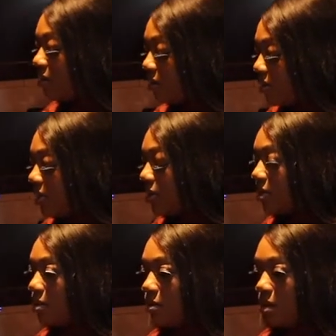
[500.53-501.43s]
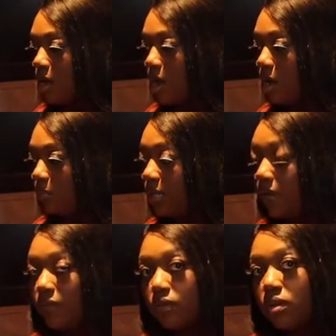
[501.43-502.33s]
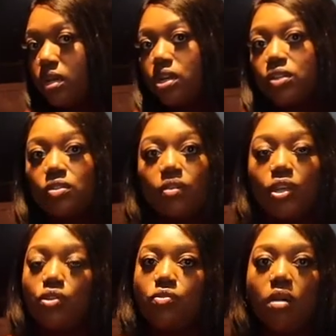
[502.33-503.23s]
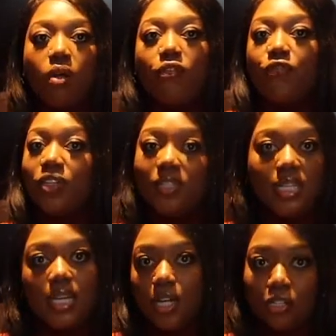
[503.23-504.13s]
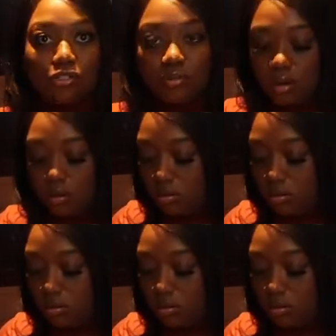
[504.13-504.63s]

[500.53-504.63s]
good level so that you are fully in control.